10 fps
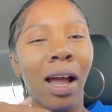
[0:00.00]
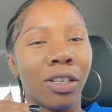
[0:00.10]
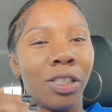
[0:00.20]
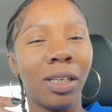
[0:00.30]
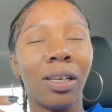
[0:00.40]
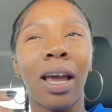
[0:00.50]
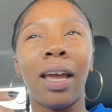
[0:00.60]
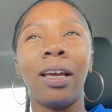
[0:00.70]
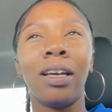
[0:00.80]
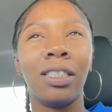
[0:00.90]
a sheet
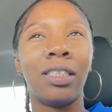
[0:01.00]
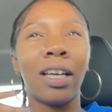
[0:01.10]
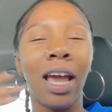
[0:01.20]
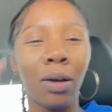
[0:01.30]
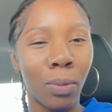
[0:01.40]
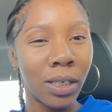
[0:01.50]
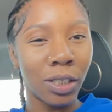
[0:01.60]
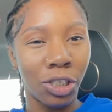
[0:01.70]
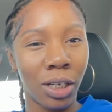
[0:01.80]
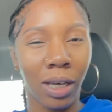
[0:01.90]
cake because the cake was a
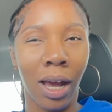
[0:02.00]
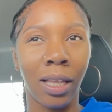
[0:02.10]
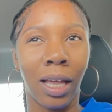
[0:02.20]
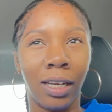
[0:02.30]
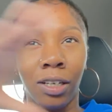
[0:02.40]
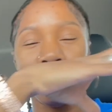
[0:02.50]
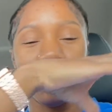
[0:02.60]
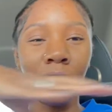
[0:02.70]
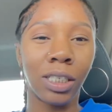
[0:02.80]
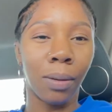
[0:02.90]
sheet cake, like you
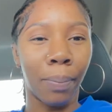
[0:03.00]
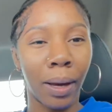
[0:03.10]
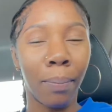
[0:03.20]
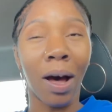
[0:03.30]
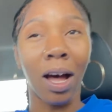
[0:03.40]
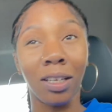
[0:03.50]
know, just the big box,